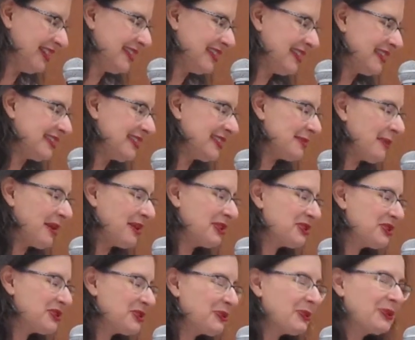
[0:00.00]
This is my
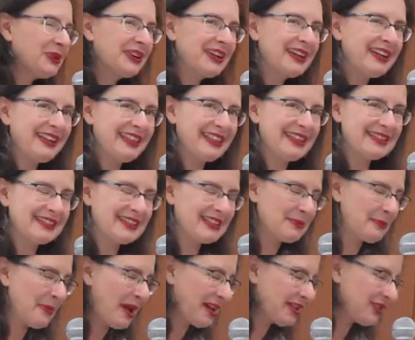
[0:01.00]
story. This
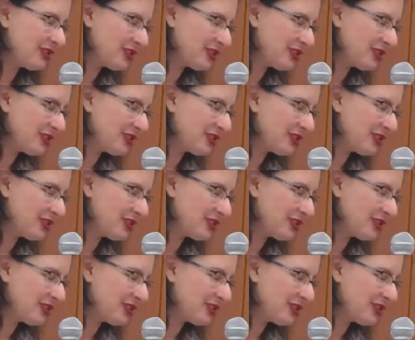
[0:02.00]
is my